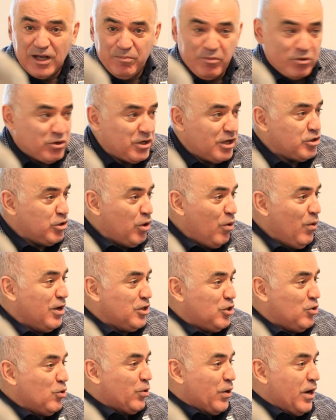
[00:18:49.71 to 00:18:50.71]
Because as long
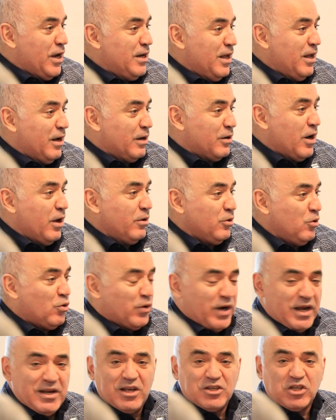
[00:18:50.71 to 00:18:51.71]
as
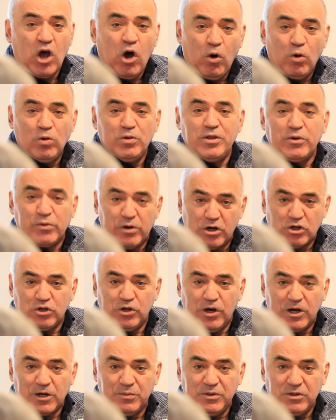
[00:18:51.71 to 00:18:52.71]
Ukrainians are holding Russian
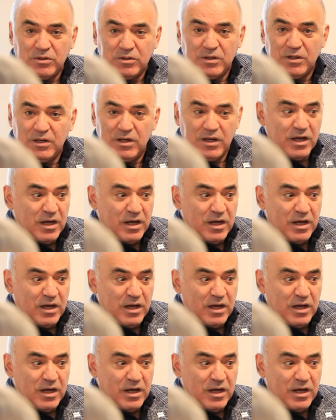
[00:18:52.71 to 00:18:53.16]
armies,